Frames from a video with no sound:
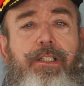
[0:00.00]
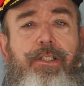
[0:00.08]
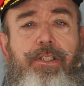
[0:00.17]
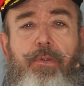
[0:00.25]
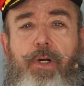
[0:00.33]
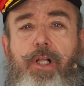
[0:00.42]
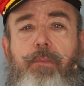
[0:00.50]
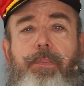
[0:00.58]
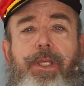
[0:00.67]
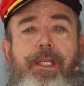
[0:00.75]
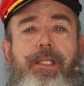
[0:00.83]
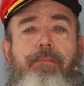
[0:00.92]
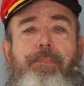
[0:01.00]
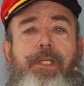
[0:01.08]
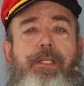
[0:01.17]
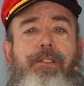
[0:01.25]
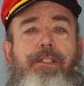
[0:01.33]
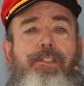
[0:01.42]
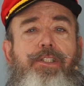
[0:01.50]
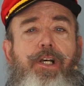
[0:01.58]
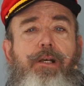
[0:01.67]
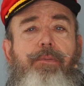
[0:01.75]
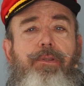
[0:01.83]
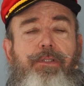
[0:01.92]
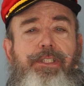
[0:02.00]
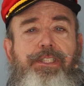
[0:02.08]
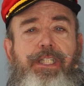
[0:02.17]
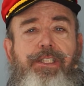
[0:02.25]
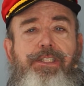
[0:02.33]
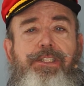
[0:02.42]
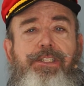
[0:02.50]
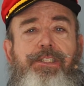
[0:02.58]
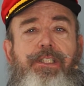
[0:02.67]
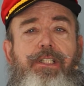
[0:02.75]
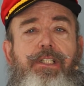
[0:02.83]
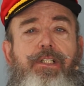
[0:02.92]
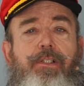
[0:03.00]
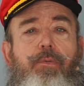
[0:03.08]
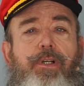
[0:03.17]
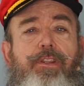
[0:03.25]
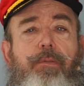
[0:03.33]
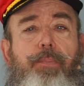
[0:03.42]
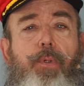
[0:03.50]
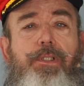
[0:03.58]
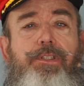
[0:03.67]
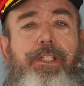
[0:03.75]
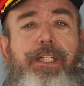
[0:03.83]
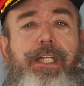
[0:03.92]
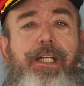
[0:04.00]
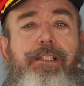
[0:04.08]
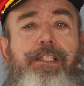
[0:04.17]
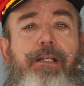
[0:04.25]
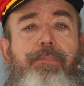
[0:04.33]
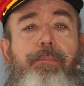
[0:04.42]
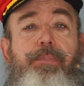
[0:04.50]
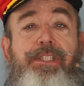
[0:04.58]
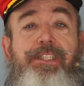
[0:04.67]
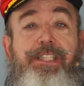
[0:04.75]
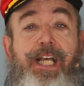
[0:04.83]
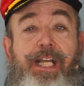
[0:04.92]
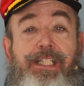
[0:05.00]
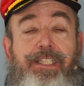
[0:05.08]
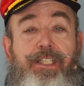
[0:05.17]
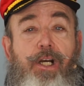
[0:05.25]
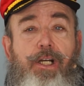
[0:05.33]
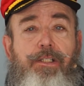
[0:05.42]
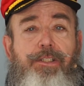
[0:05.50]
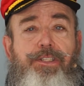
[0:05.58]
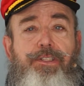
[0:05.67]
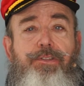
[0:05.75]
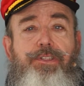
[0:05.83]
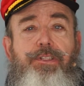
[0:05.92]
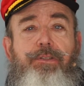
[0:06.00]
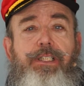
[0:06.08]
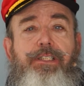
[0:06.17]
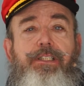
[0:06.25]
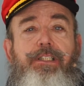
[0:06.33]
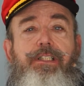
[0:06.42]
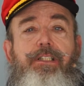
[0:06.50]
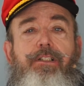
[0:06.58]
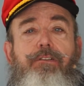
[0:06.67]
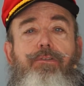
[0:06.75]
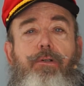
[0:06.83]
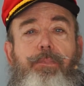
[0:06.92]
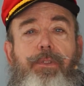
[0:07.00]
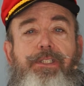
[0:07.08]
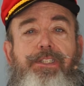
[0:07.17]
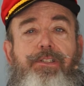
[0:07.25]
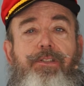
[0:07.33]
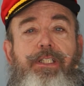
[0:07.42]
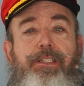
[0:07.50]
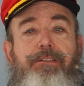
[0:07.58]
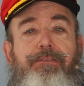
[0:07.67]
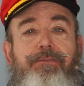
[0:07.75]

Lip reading: You all pick and pin the top 3 sketches with the portrait held up beside the artist who drew it for print screen.